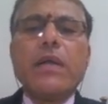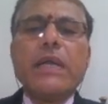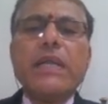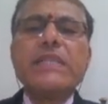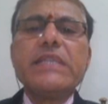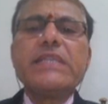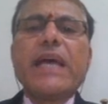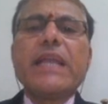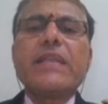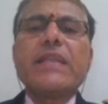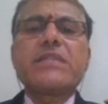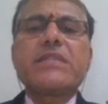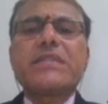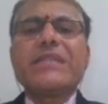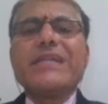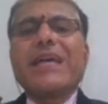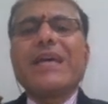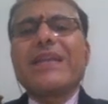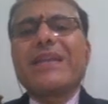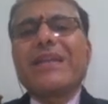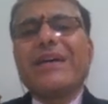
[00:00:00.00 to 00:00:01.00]
design
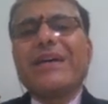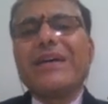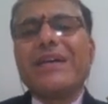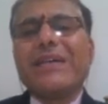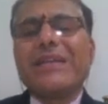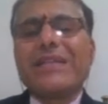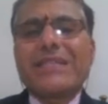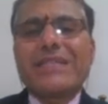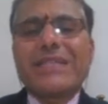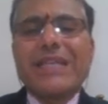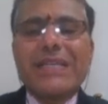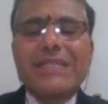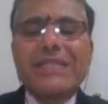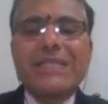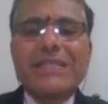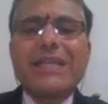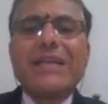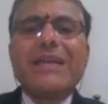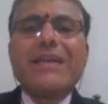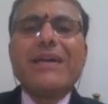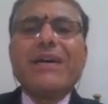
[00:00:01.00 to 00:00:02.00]
shear
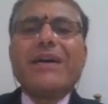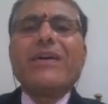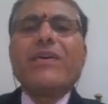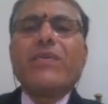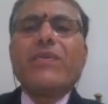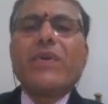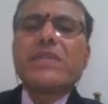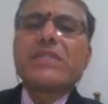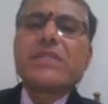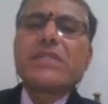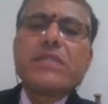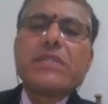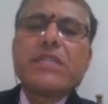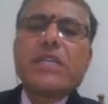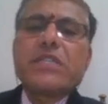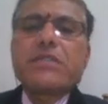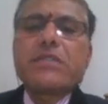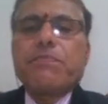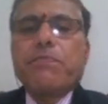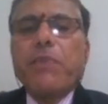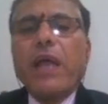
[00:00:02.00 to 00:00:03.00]
stress was
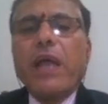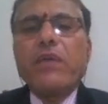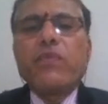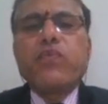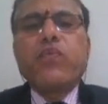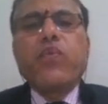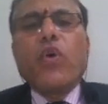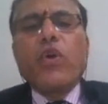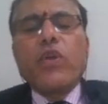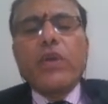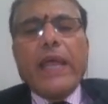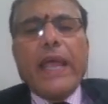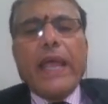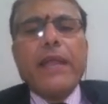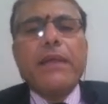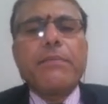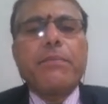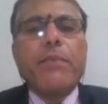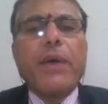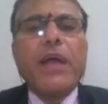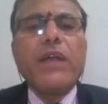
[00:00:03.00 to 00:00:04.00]
just
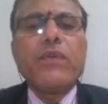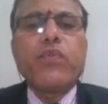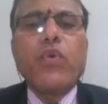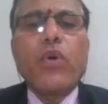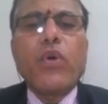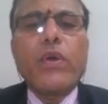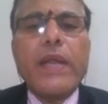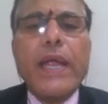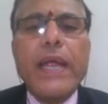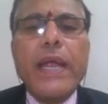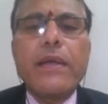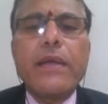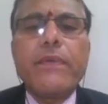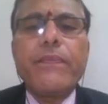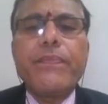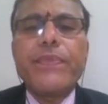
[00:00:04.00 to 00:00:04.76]
0.49.